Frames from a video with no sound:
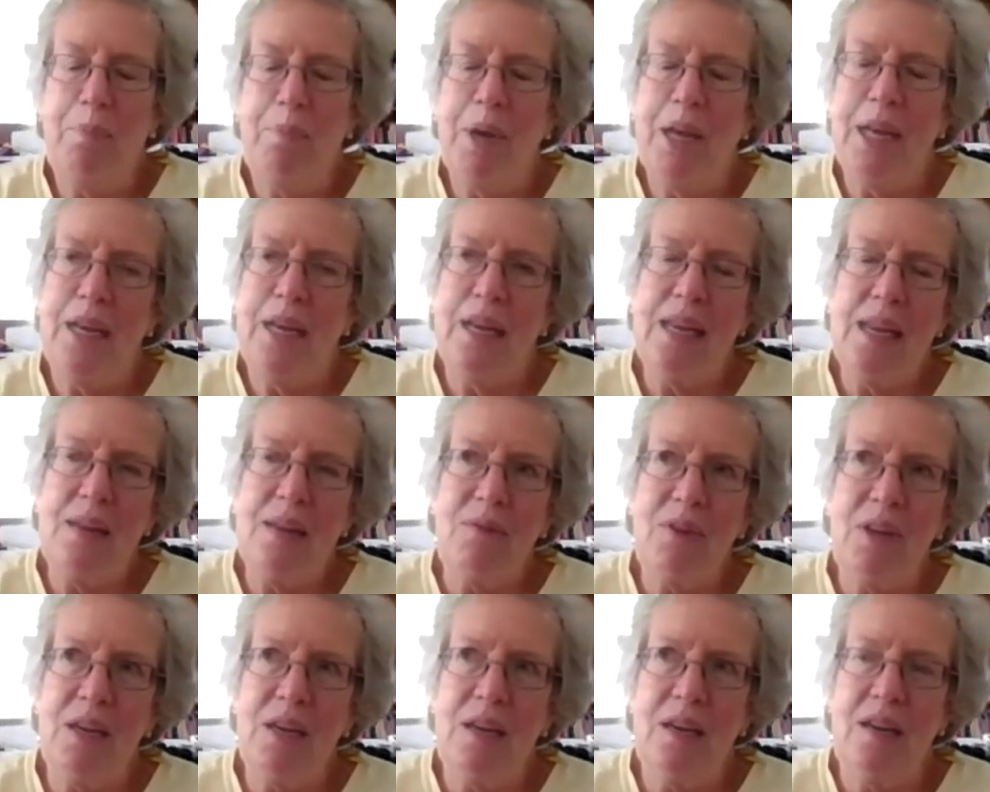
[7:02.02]
but
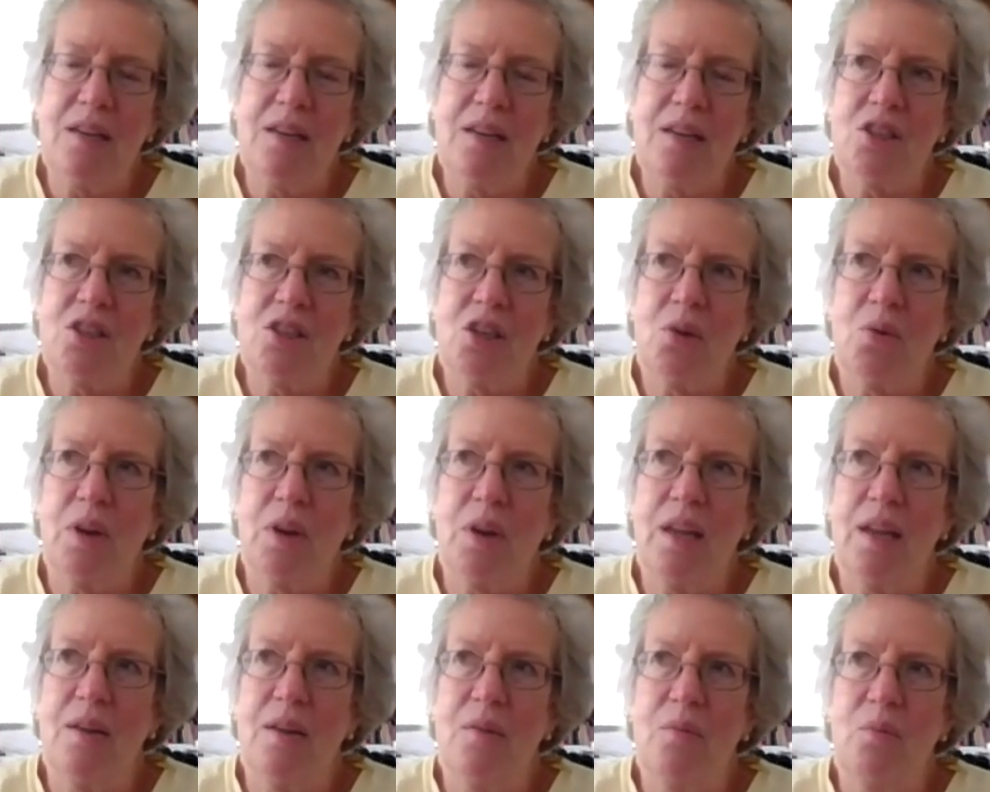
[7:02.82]
even
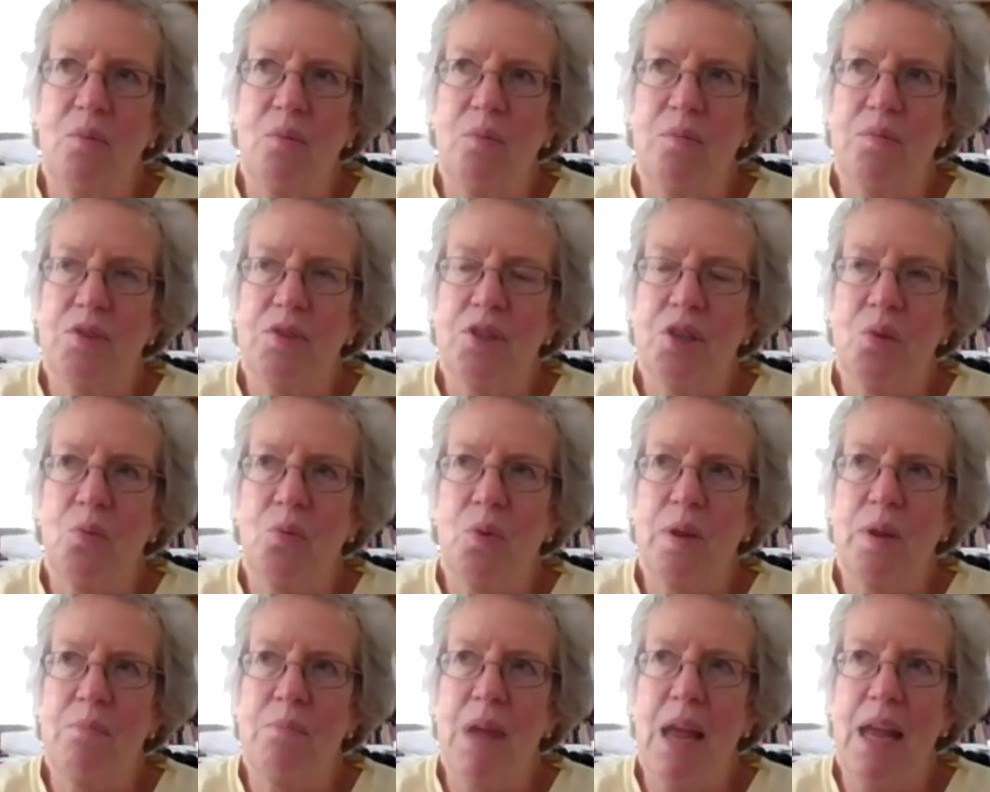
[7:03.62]
so, so
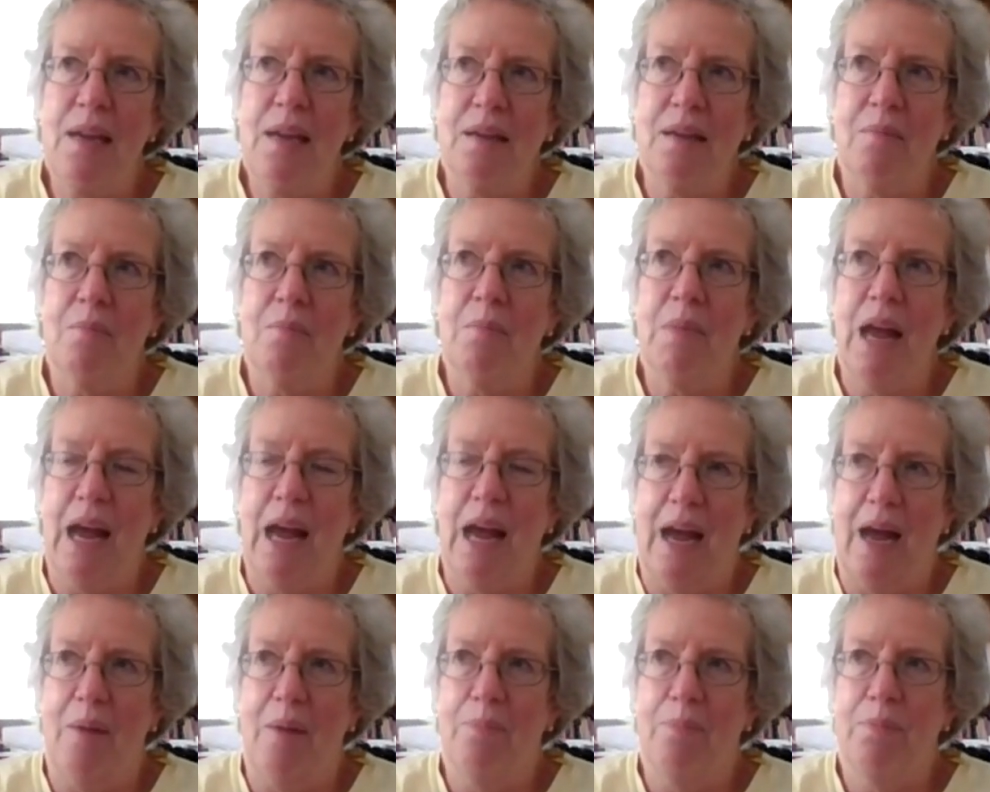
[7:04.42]
we make a
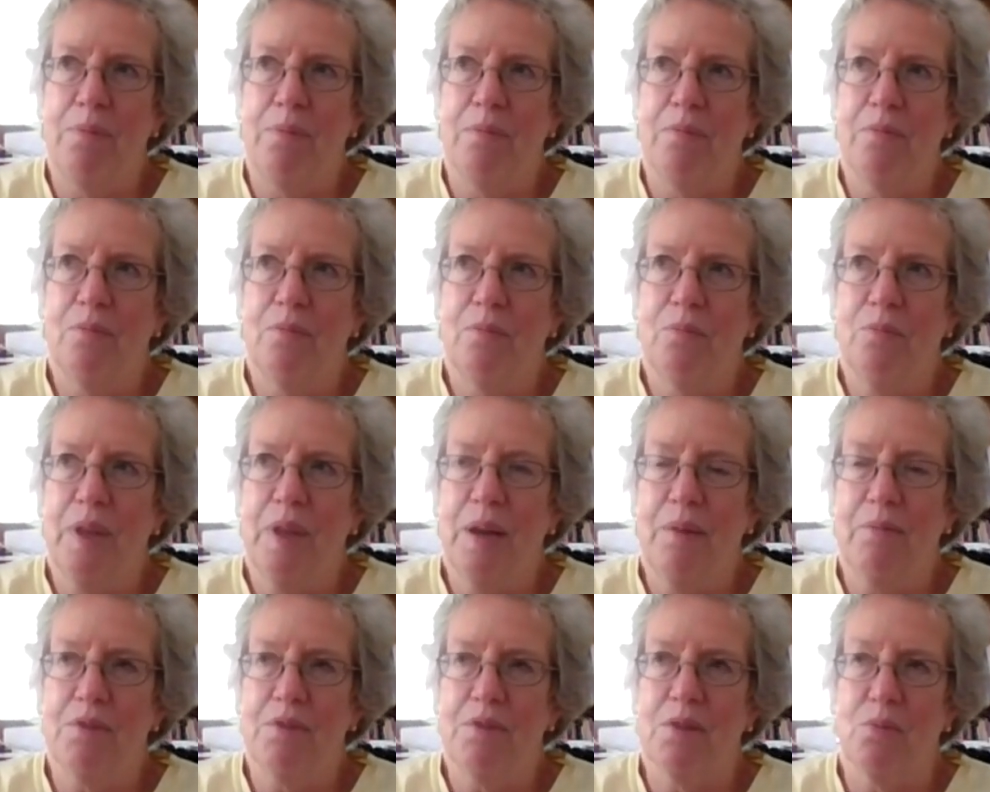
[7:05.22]
map.
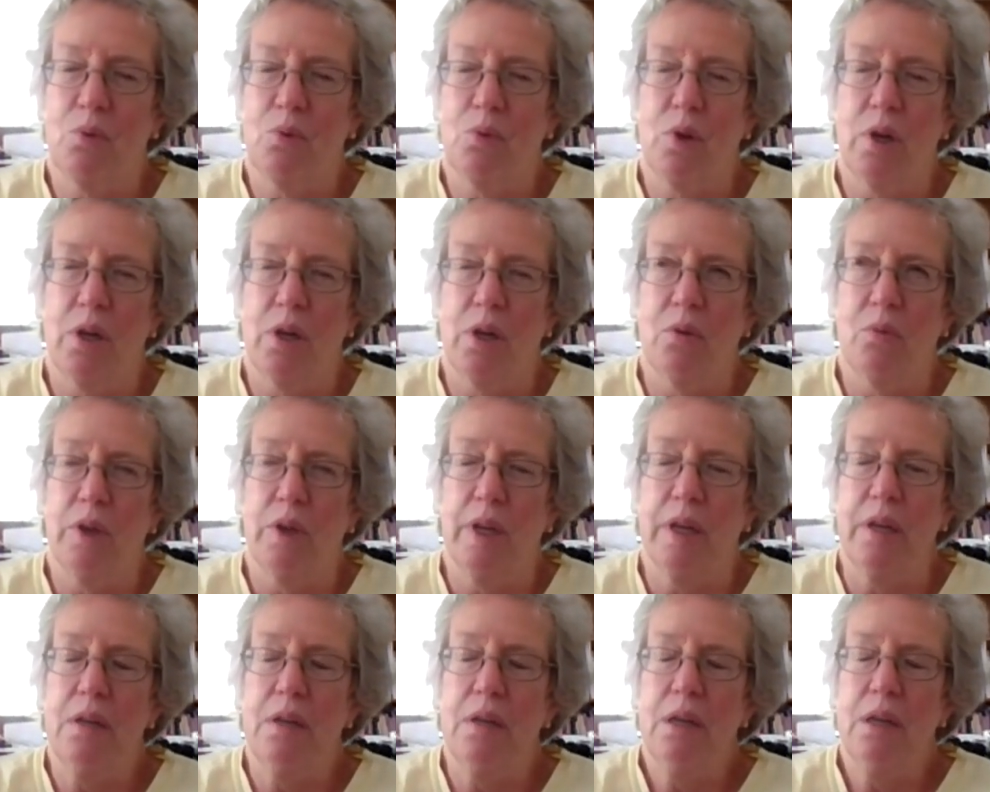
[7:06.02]
That was the royal
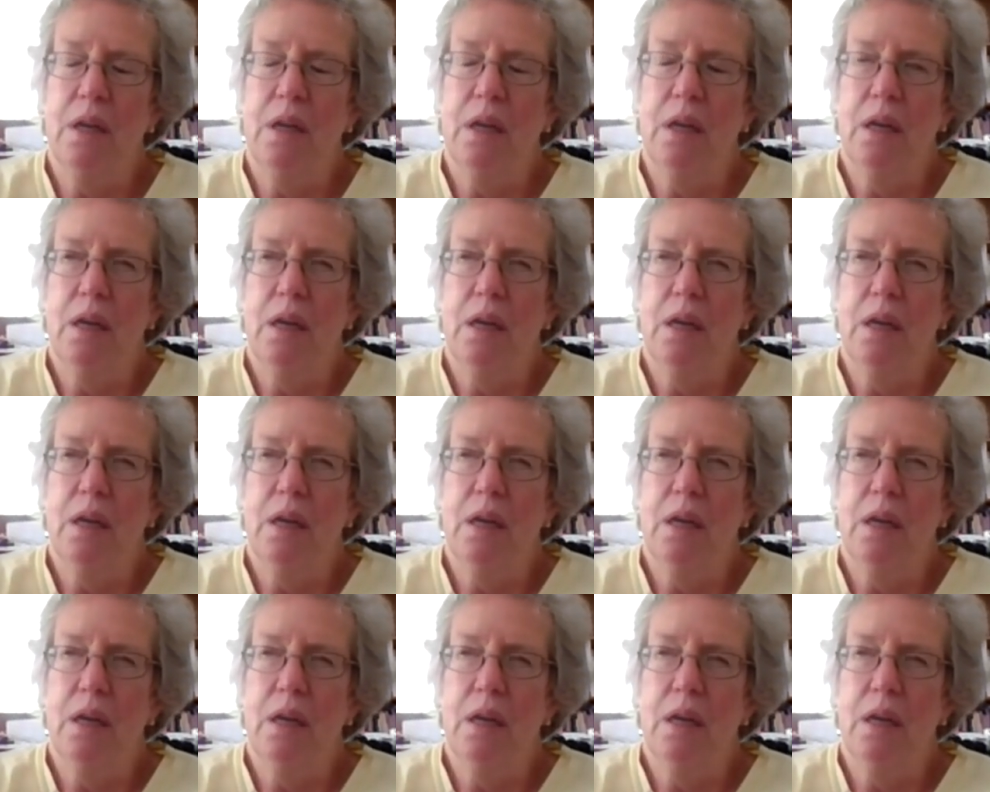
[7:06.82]
we.